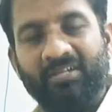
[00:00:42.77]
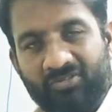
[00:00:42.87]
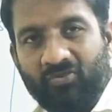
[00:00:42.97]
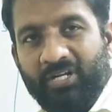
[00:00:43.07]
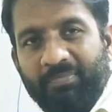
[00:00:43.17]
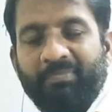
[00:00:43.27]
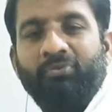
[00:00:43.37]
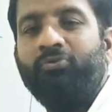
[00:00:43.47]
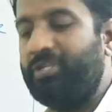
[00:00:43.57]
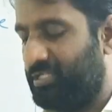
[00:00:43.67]
So let me
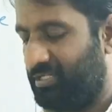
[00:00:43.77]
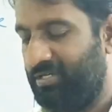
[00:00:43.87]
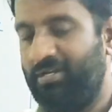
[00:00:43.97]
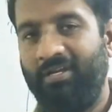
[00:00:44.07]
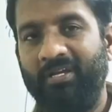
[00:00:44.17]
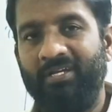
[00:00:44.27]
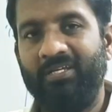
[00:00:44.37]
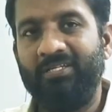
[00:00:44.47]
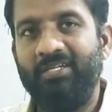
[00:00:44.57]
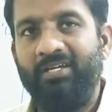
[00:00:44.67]
prove this.
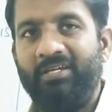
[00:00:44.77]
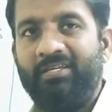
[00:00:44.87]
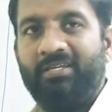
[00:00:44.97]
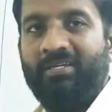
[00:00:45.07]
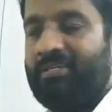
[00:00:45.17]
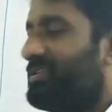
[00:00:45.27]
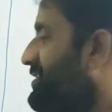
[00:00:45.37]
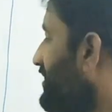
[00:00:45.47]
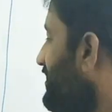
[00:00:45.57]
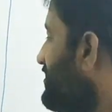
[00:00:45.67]

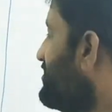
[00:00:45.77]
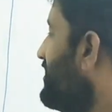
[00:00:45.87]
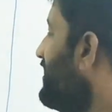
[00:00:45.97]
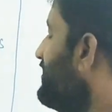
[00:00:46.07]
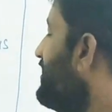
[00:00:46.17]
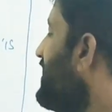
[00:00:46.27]
See, take the